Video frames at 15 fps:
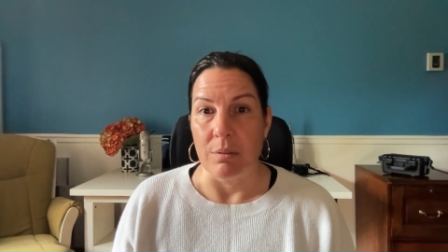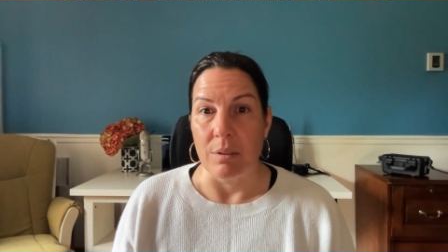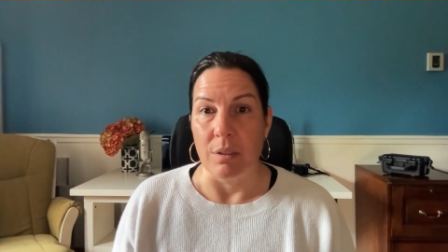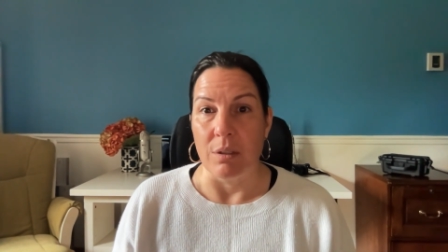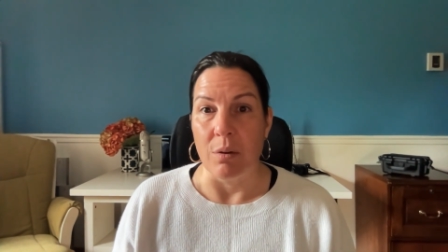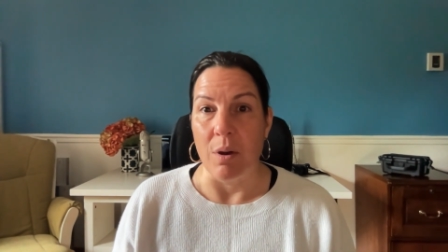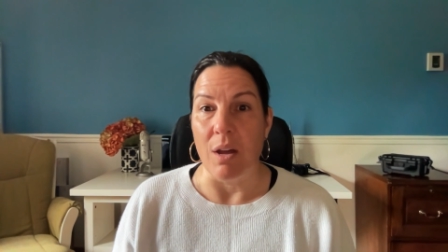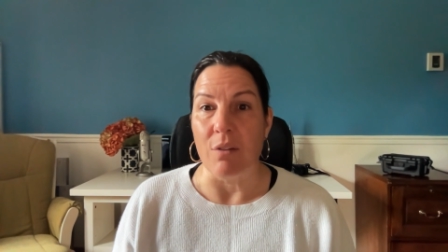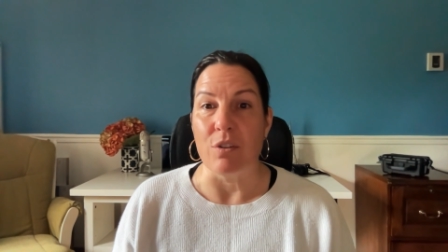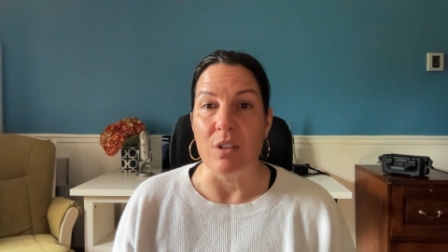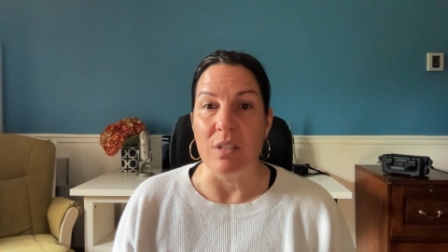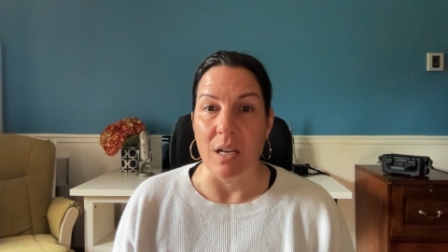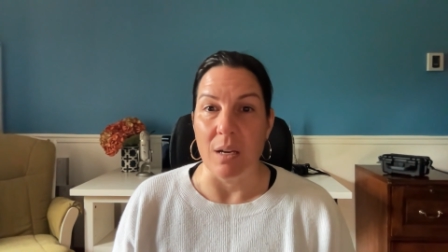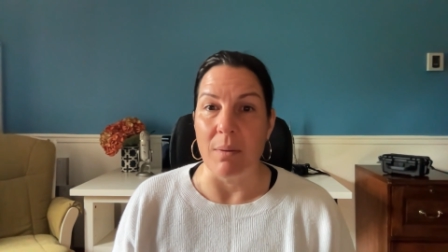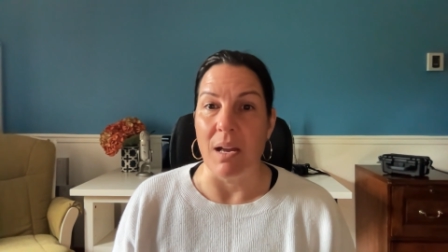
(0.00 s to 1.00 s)
Every
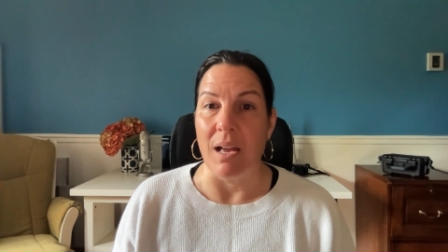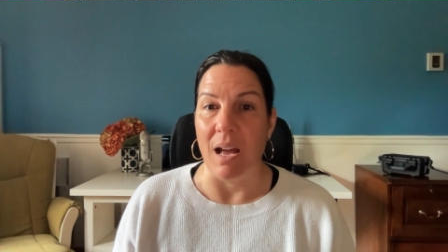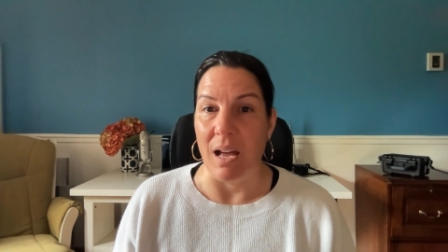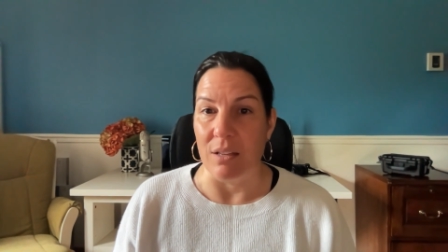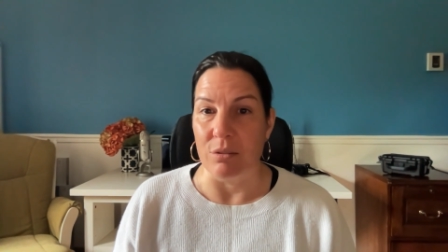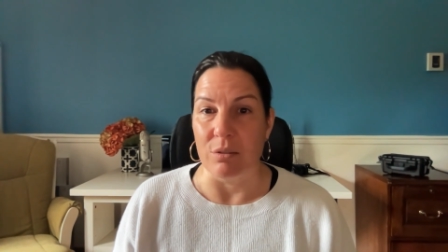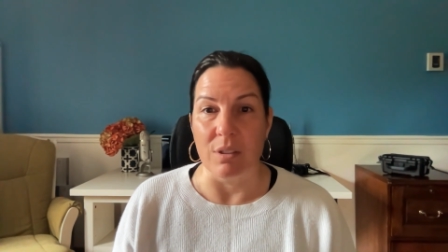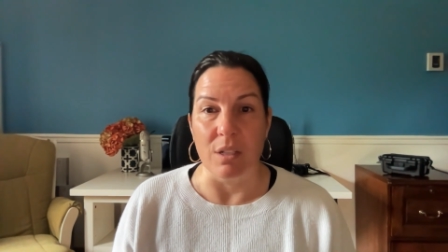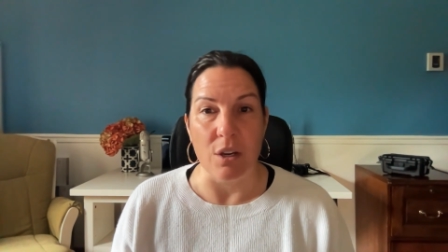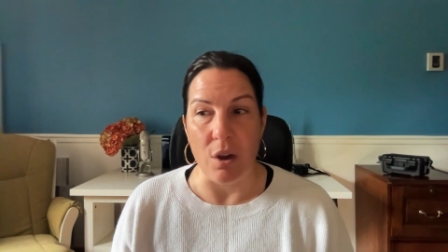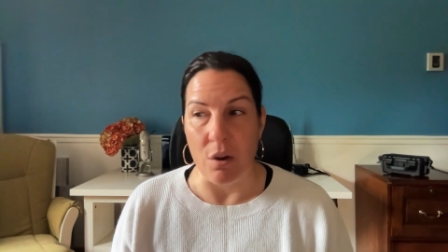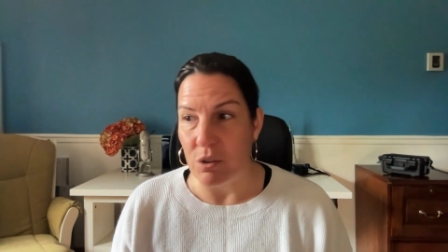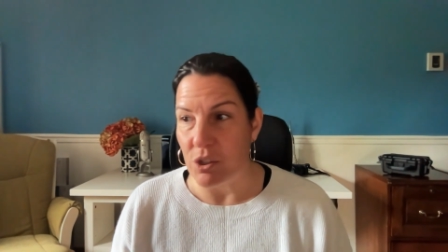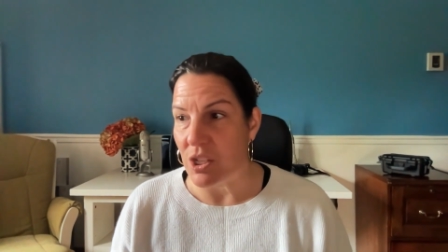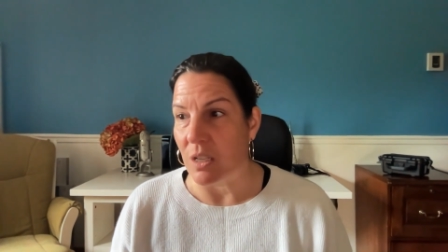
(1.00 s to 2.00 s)
time I had to
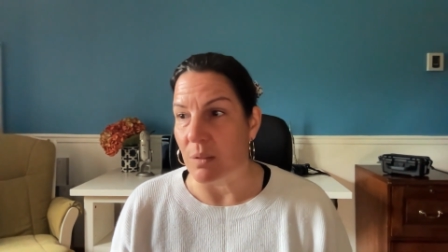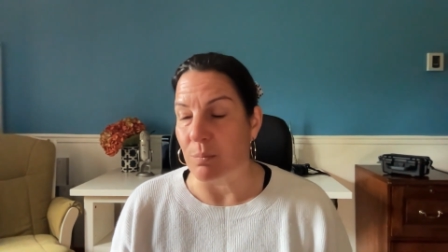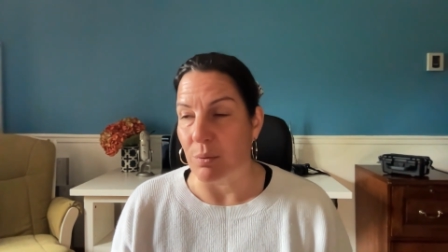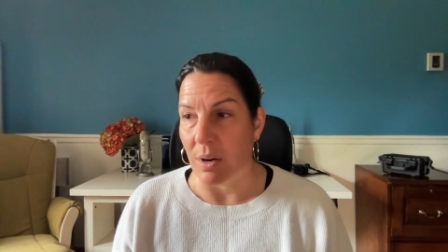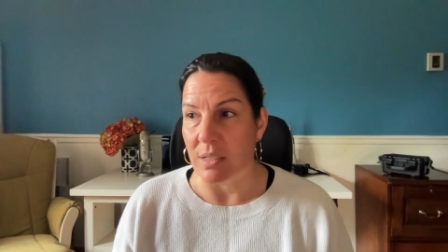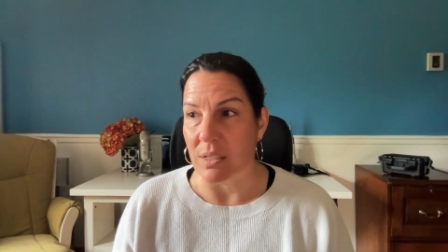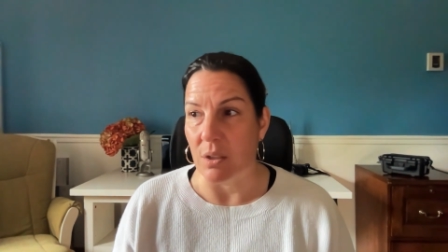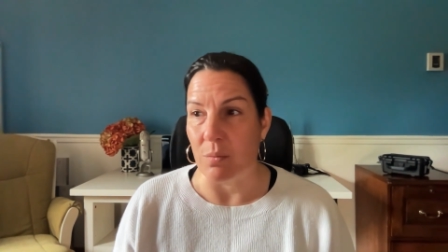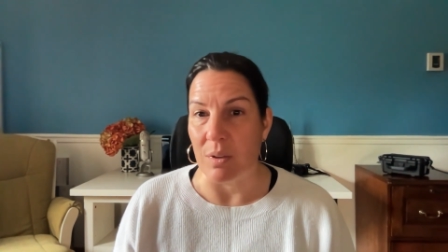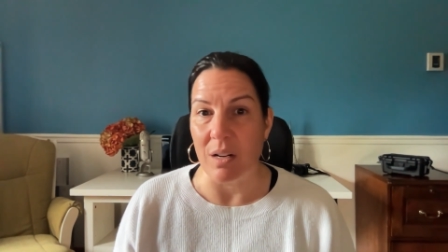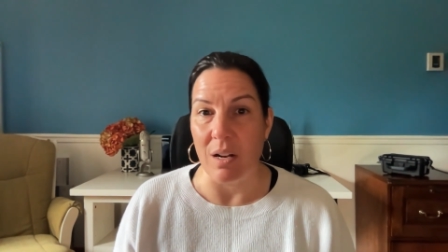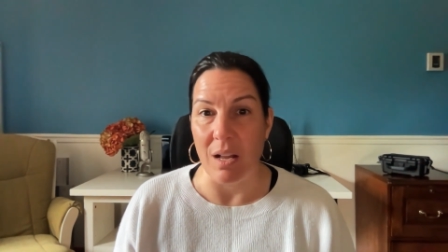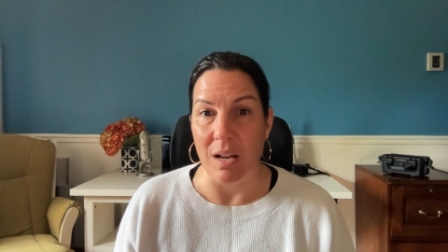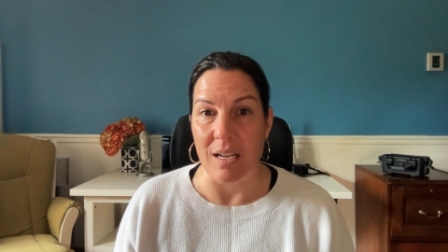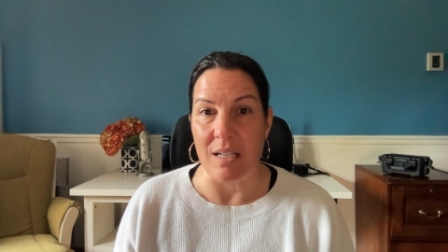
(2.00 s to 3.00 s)
negotiate pricing with
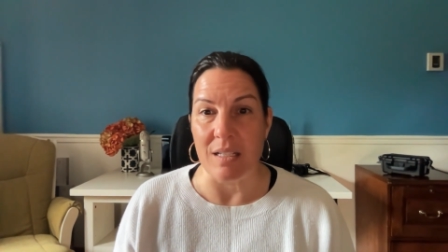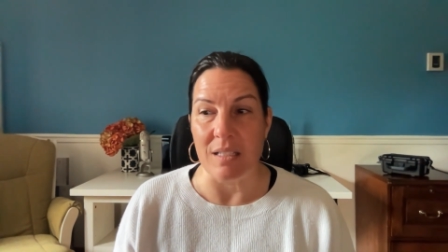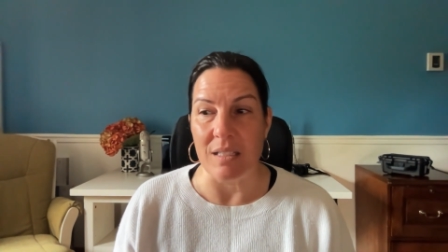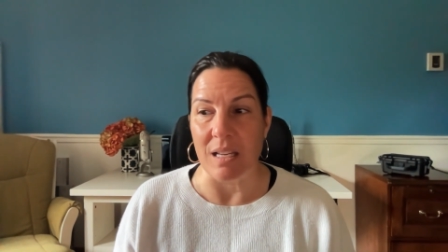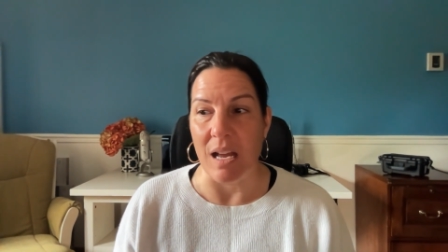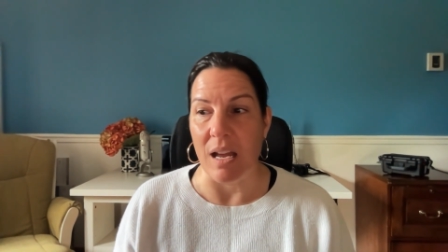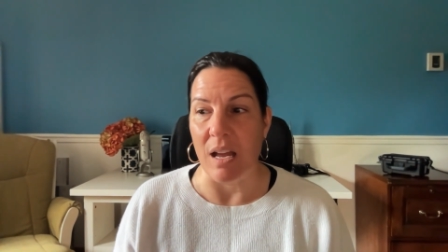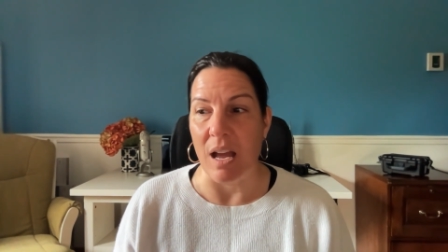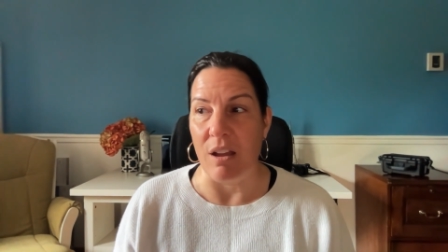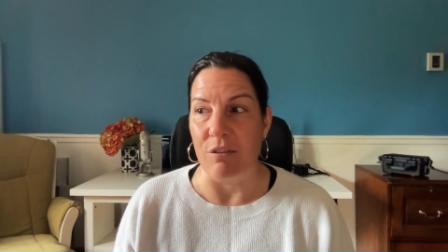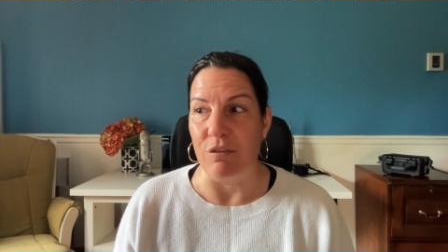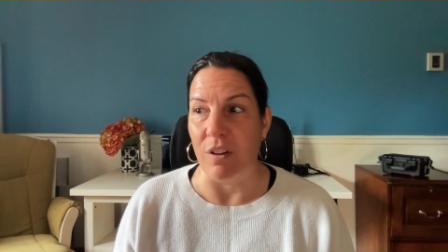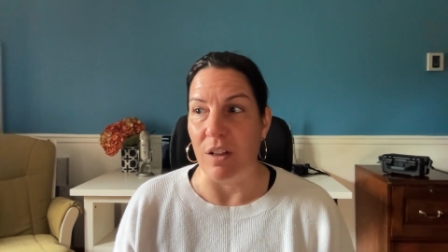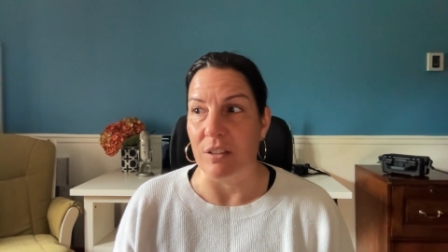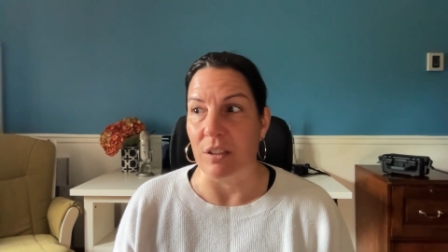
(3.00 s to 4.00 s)
clients, I
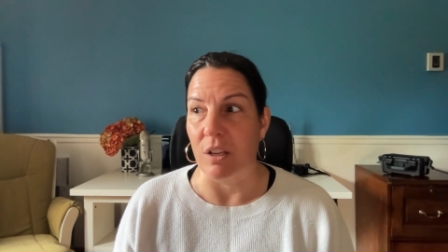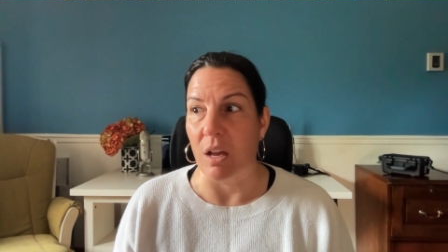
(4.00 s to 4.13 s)
felt